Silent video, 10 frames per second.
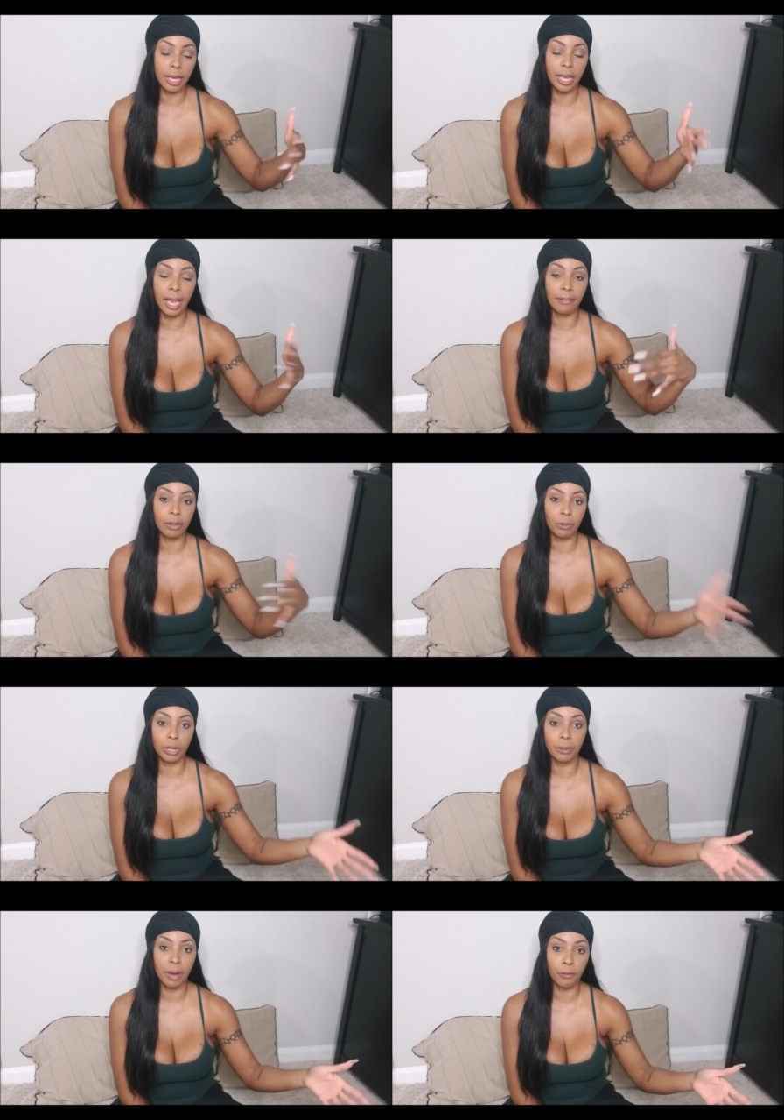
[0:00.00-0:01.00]
have them
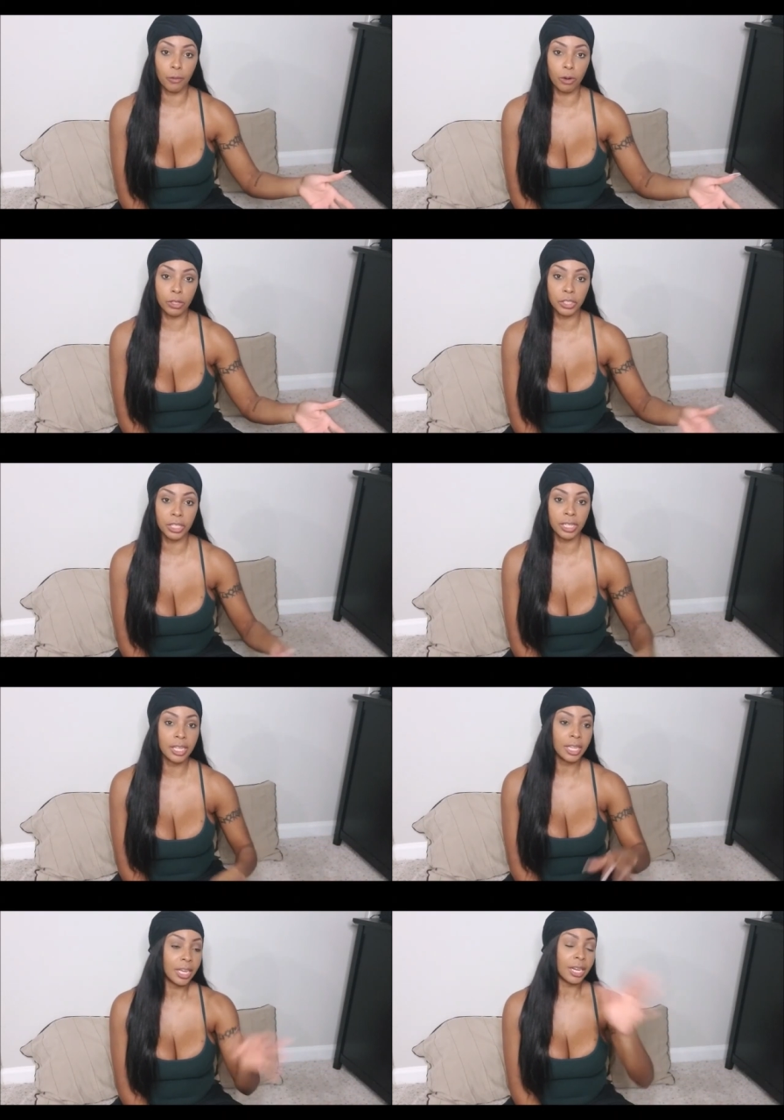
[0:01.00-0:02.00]
read my fortune.
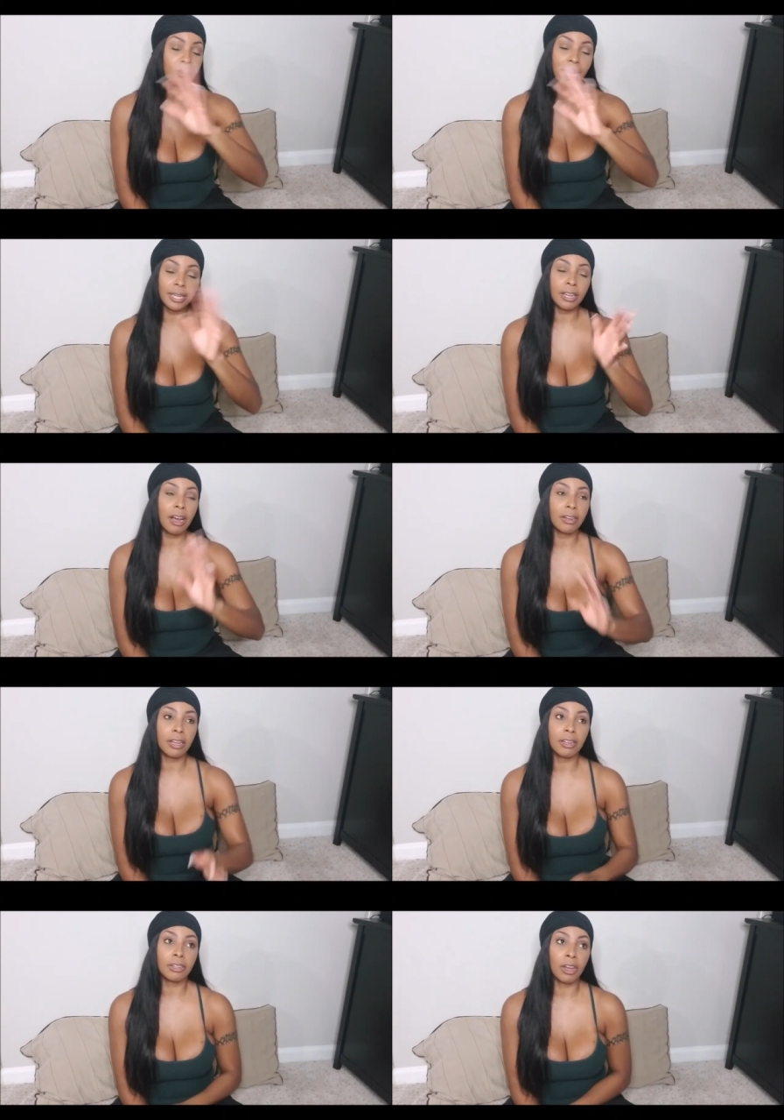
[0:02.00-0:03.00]
And I'm like, no,
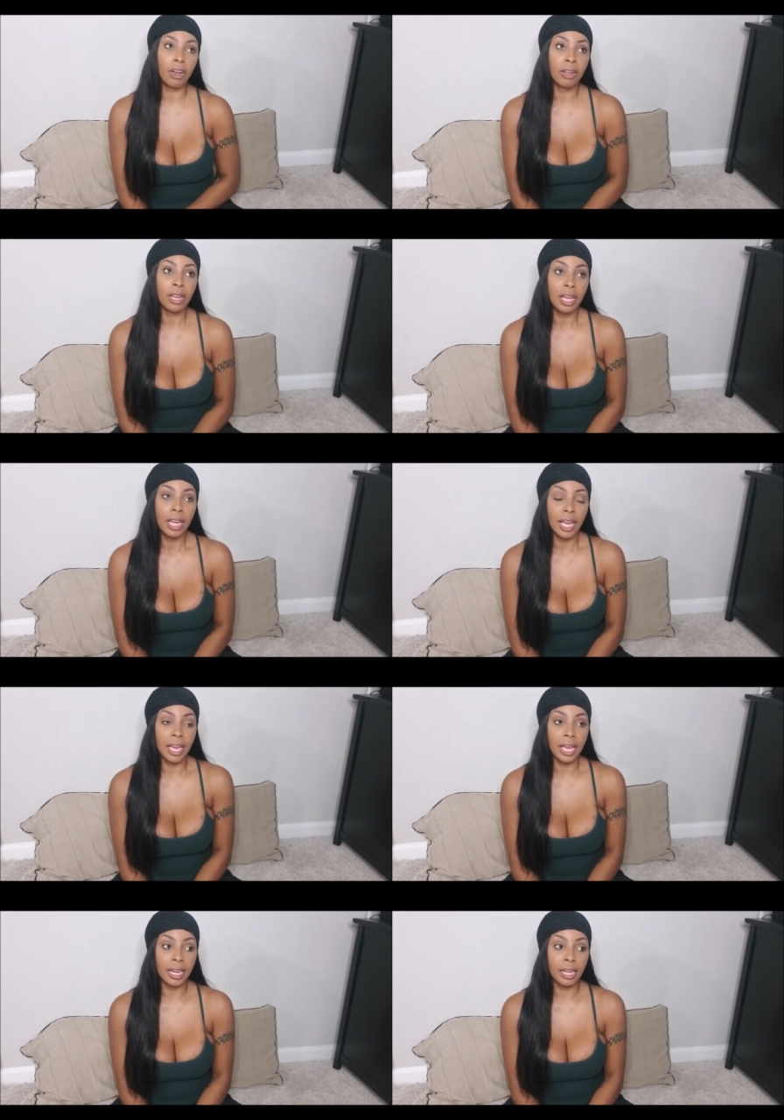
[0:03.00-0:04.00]
no, no, no.
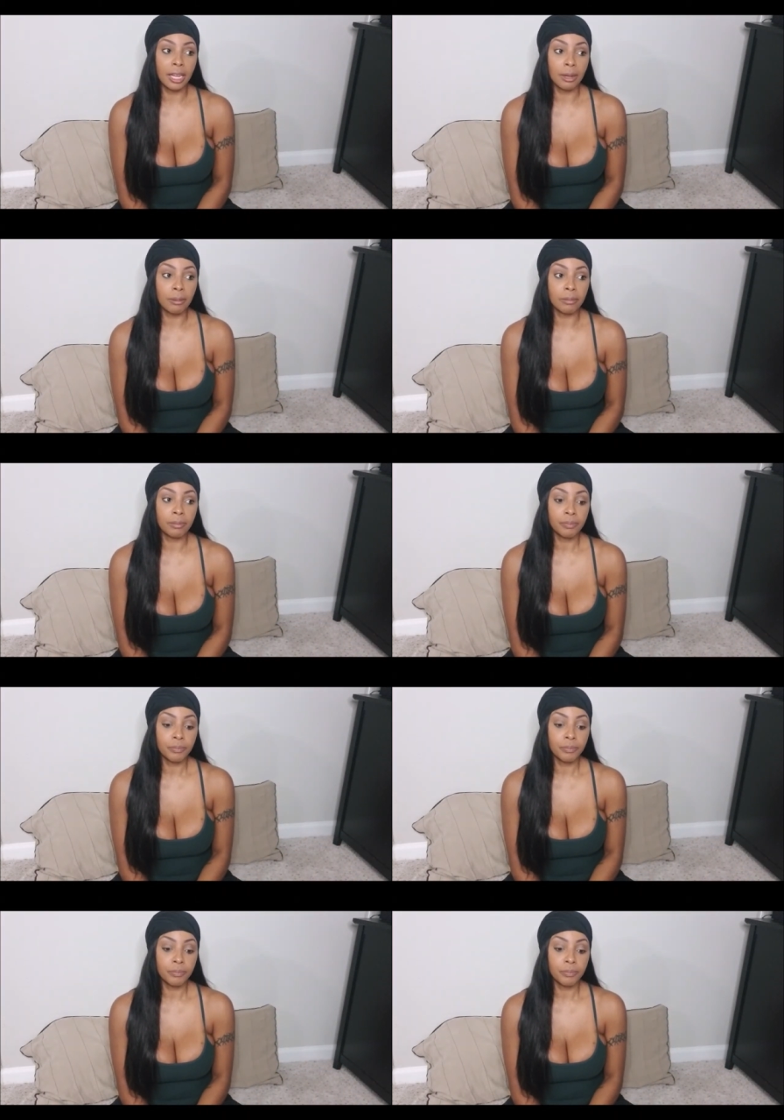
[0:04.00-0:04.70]
And um,